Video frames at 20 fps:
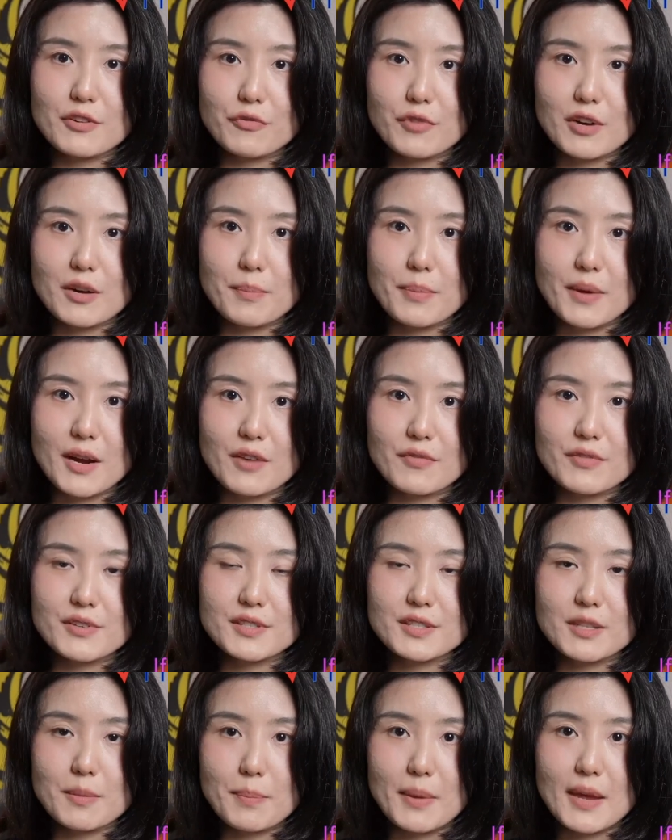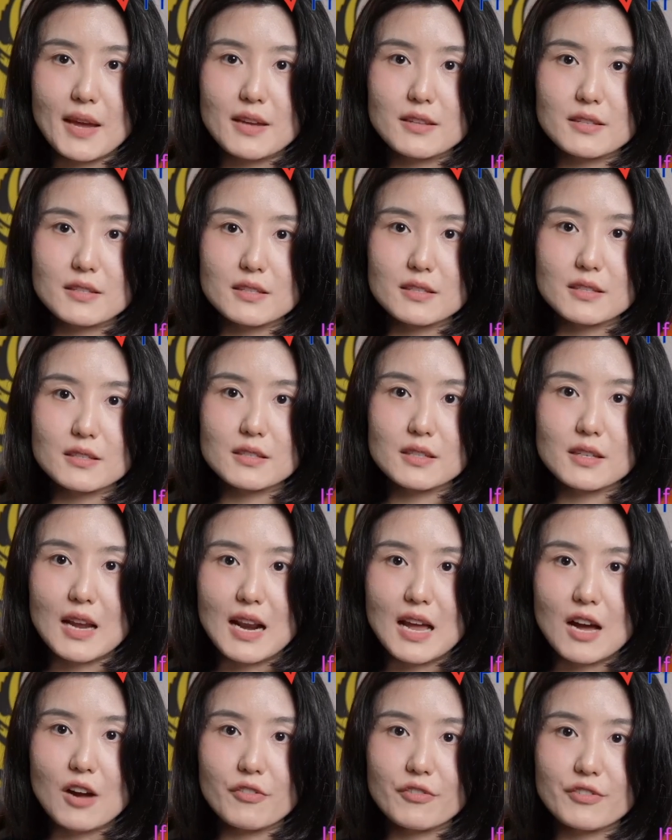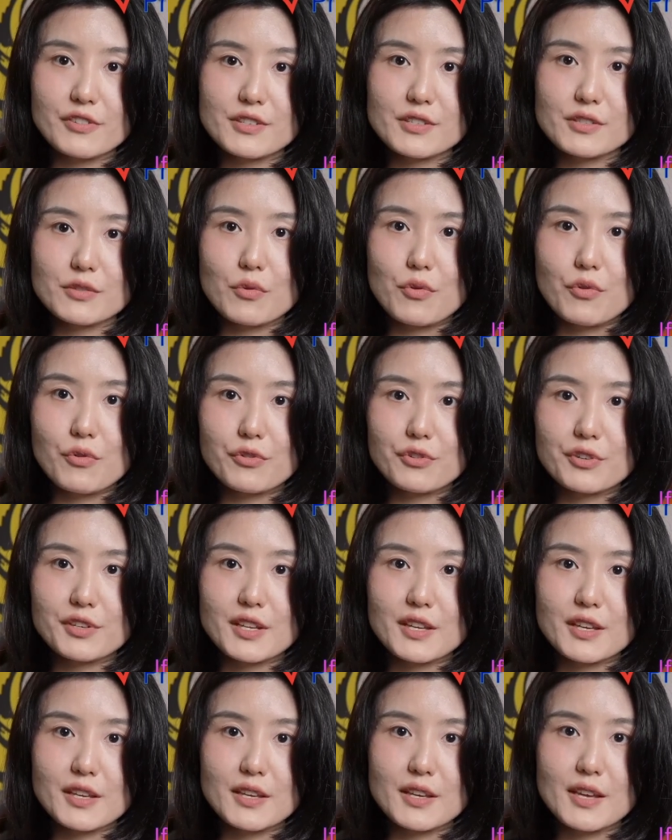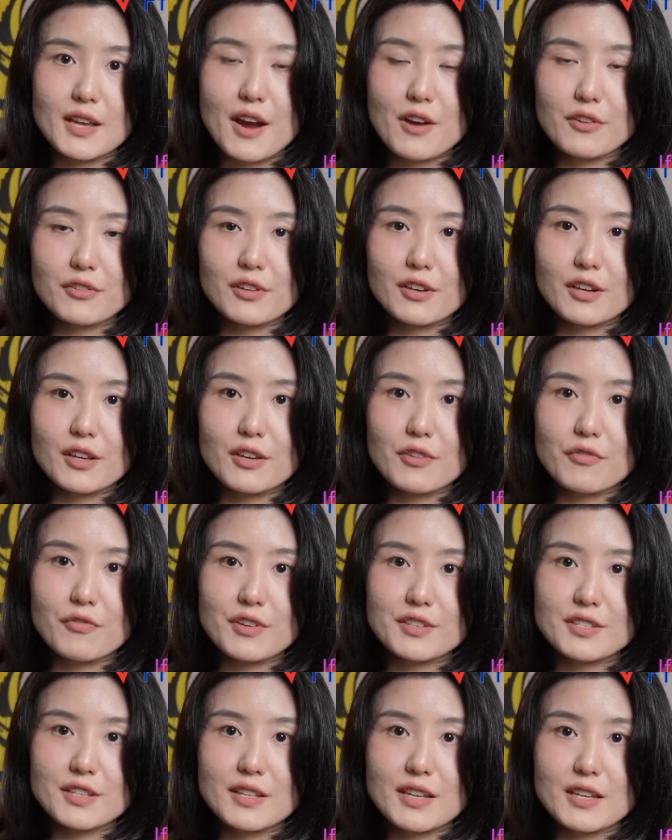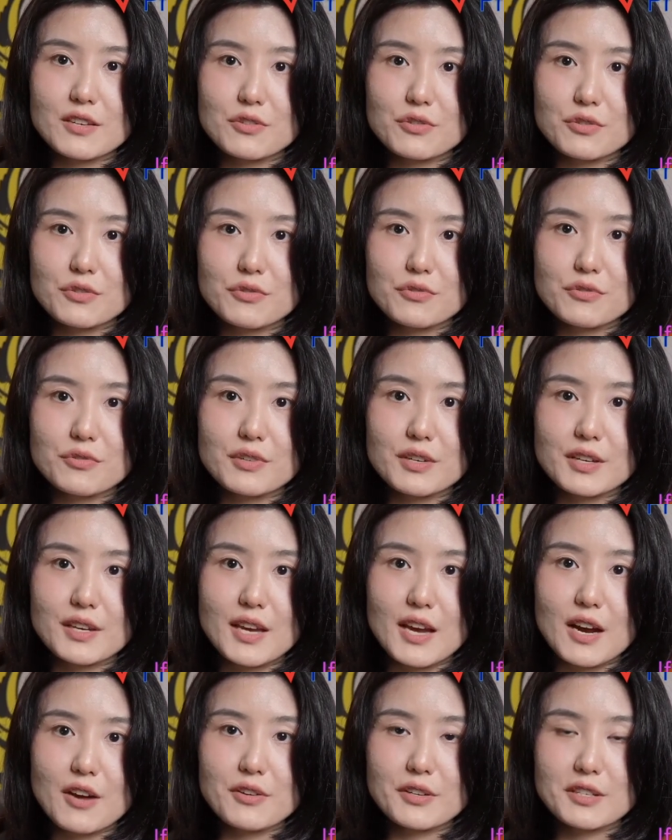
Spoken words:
grandparent, dependent allowance or the elderly residential care